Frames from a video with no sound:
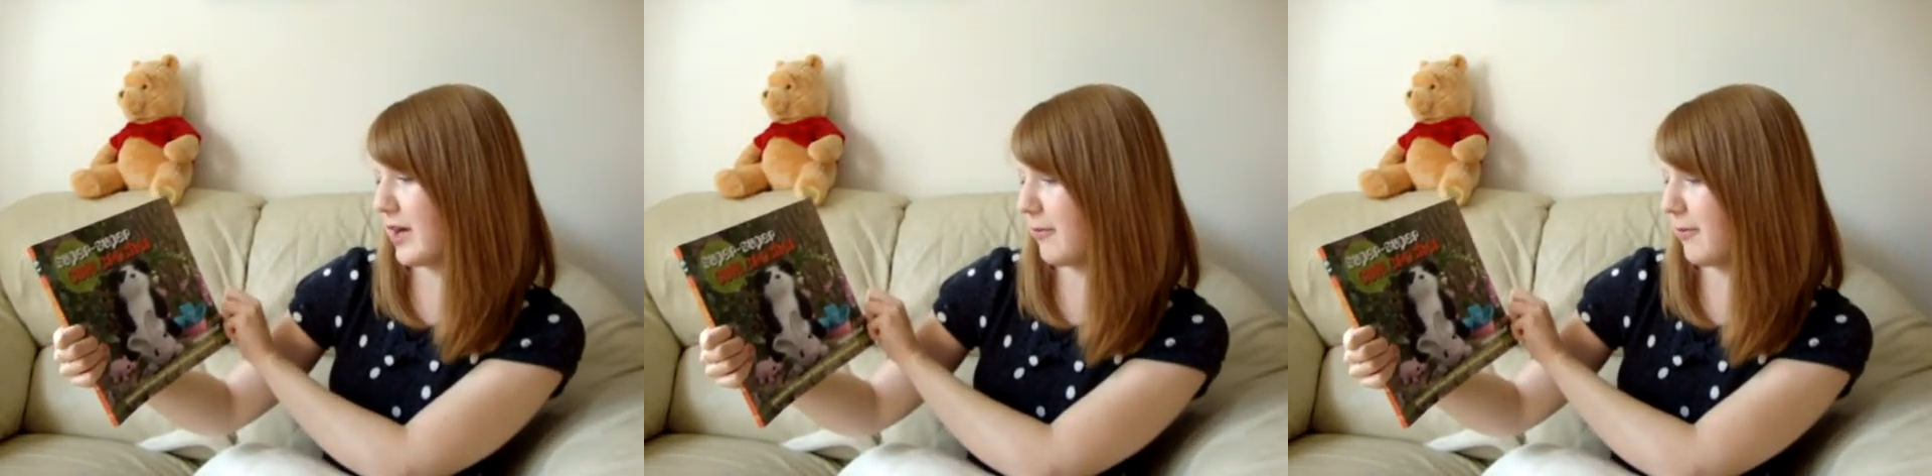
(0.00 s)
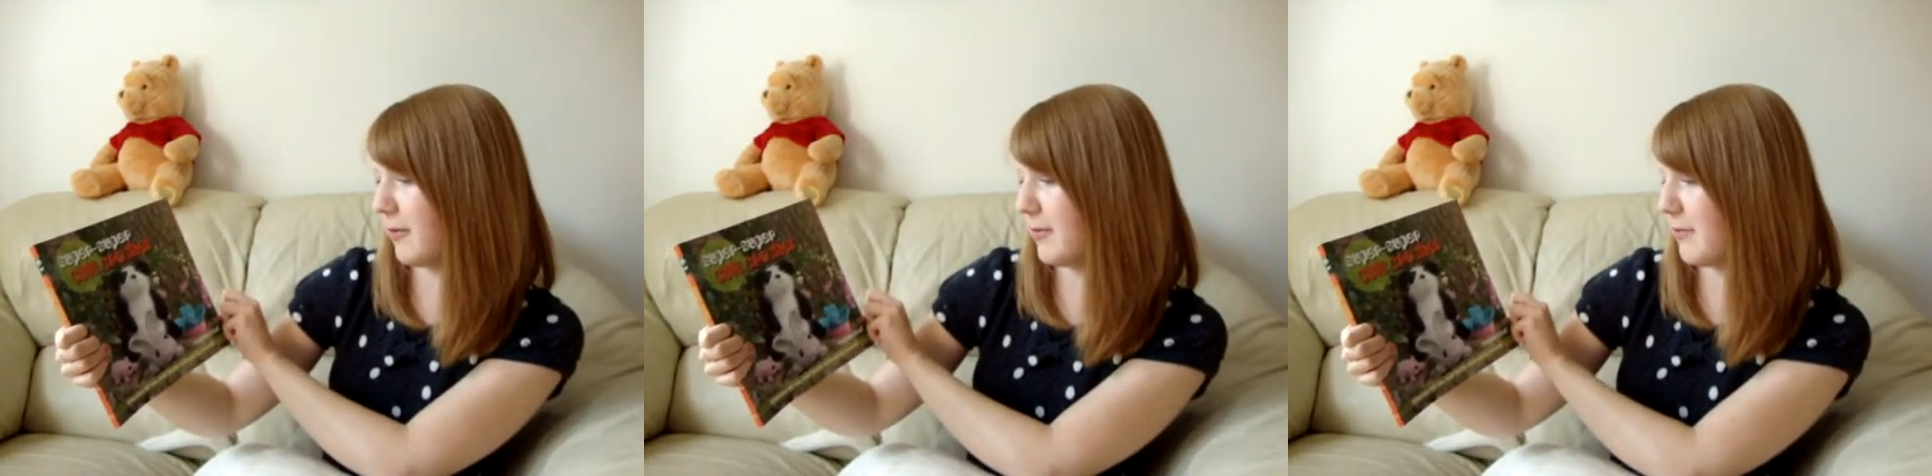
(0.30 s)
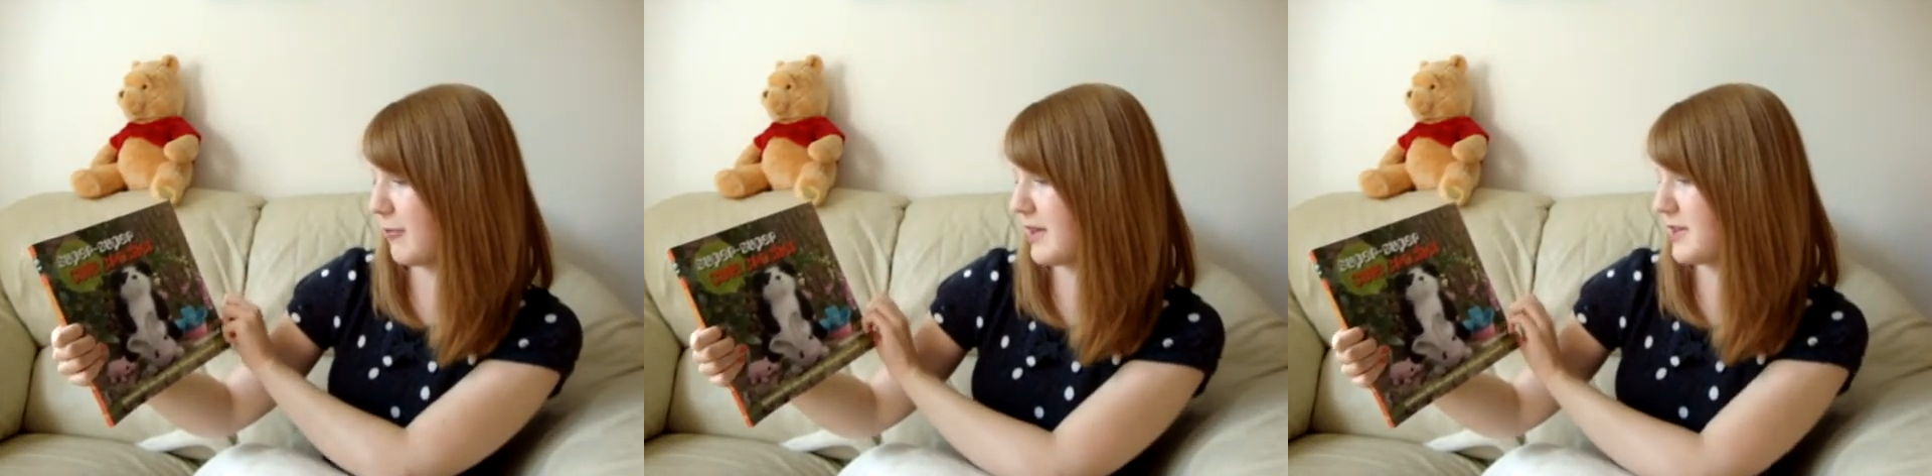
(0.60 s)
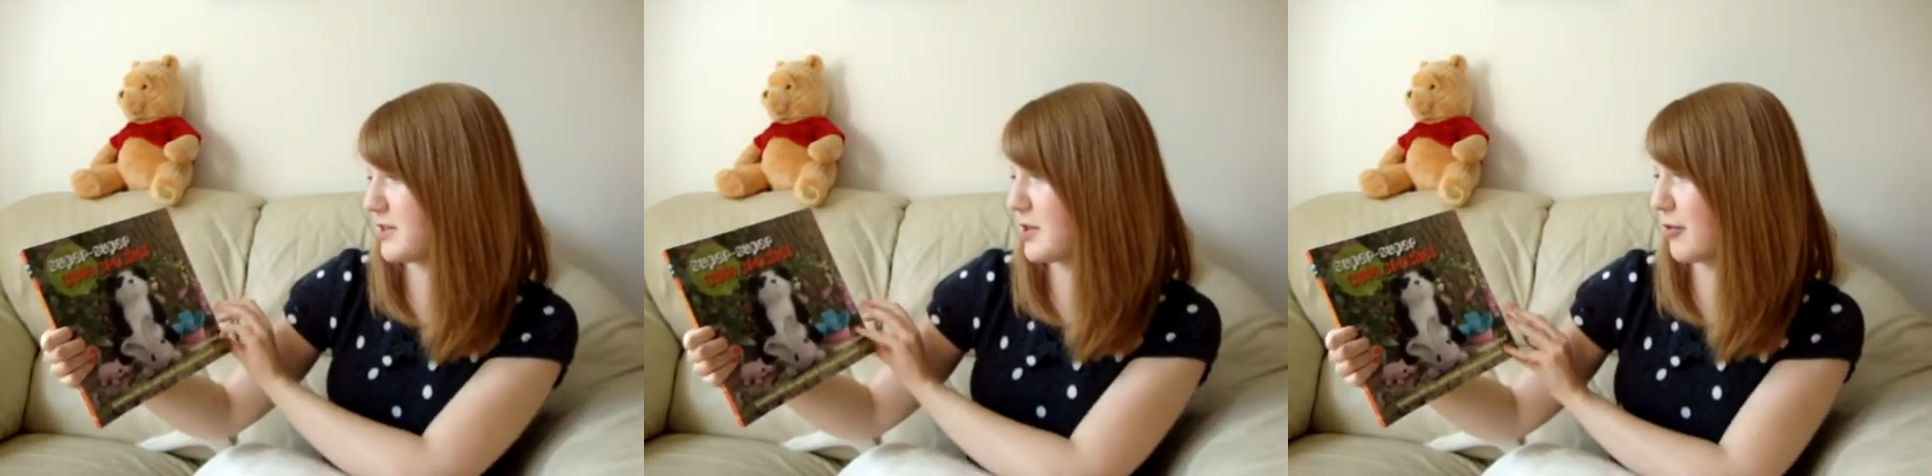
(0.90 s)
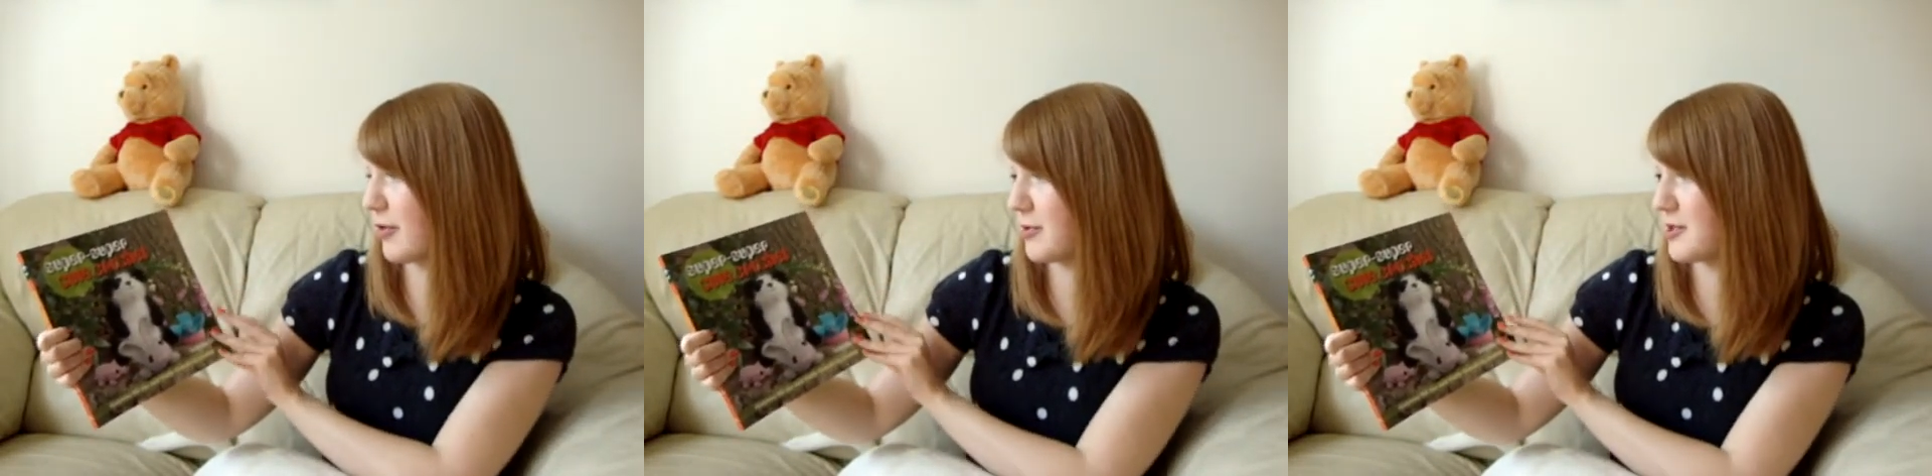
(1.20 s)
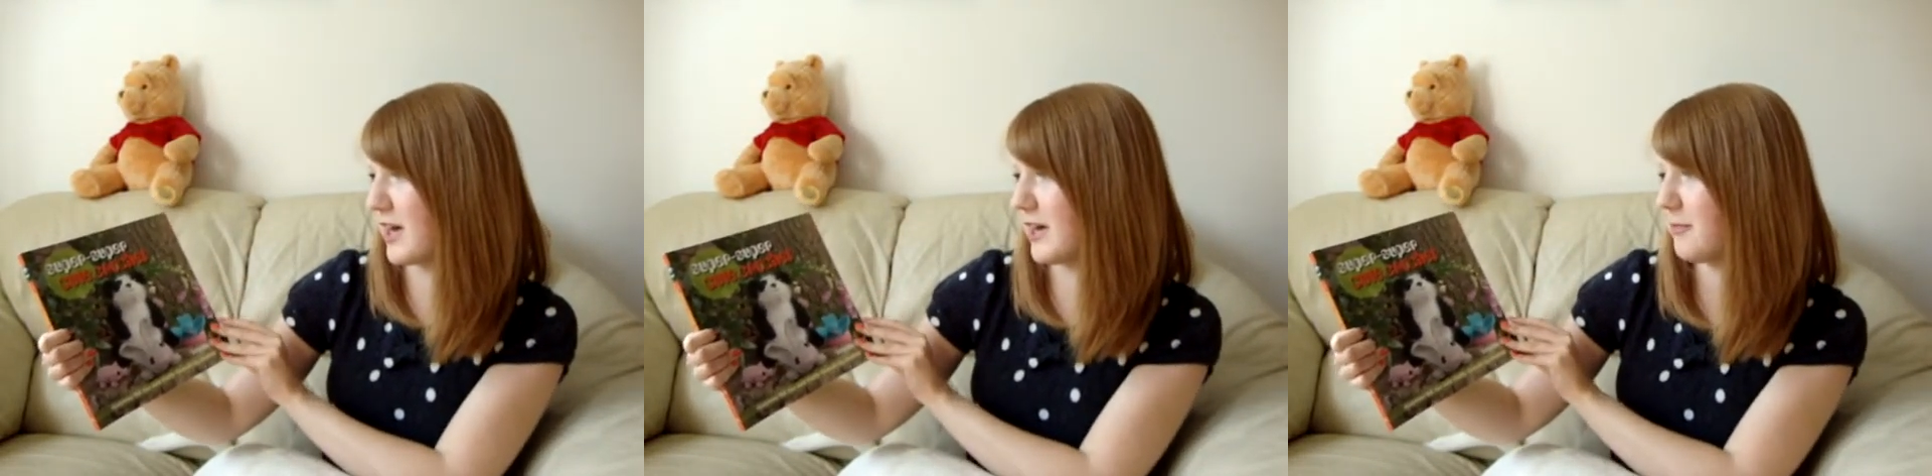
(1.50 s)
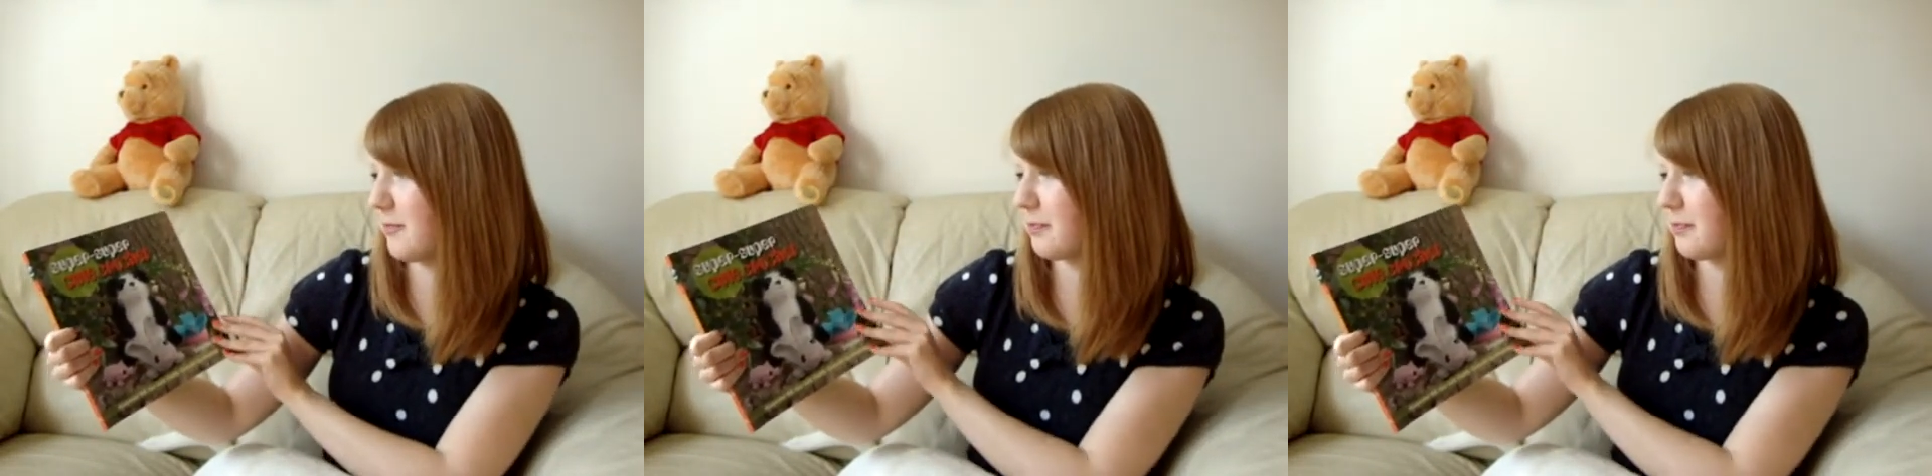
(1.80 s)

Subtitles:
and fluffy friends to crochet.